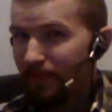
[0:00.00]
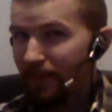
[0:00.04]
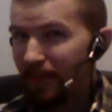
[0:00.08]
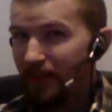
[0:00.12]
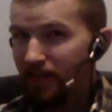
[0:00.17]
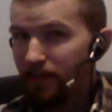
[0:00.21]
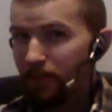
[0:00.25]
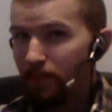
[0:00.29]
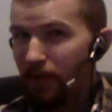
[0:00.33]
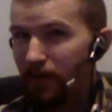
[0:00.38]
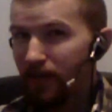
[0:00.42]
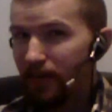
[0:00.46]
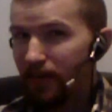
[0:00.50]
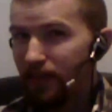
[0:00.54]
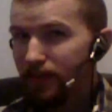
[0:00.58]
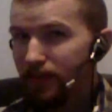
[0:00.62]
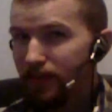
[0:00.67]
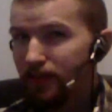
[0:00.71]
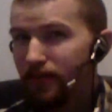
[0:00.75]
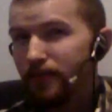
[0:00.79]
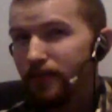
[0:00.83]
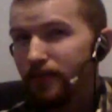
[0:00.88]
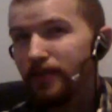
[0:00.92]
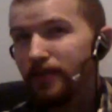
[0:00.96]
that's
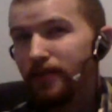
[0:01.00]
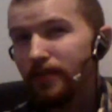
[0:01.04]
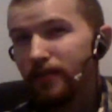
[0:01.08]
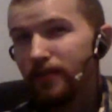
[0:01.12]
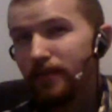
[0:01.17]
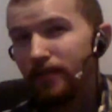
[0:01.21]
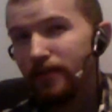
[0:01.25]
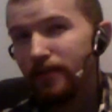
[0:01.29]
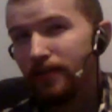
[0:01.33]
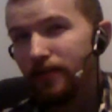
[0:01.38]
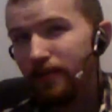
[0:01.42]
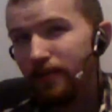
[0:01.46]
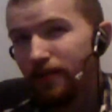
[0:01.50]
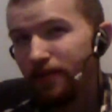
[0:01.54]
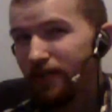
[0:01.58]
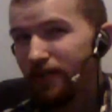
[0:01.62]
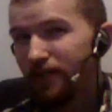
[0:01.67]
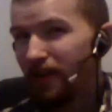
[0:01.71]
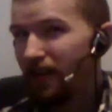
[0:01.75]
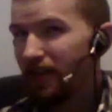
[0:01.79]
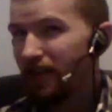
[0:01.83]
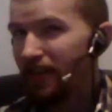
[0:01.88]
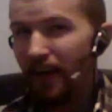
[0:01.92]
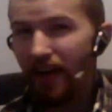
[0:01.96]
Metis.
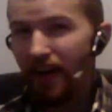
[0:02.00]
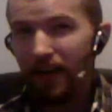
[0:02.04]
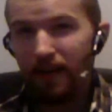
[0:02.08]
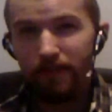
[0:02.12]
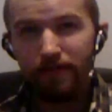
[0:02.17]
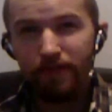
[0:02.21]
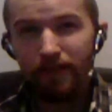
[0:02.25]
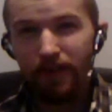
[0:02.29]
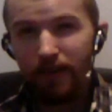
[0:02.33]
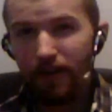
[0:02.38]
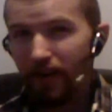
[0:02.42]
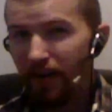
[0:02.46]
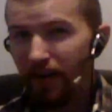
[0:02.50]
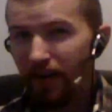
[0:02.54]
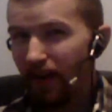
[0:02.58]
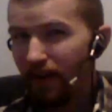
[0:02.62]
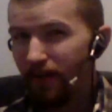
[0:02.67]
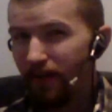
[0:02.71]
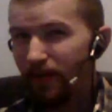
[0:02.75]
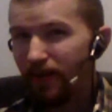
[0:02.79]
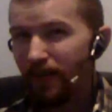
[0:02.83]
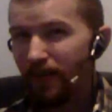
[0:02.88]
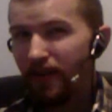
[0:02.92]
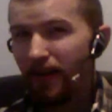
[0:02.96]
Kusanagi had to figure it
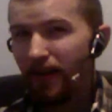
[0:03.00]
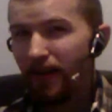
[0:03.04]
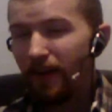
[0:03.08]
out.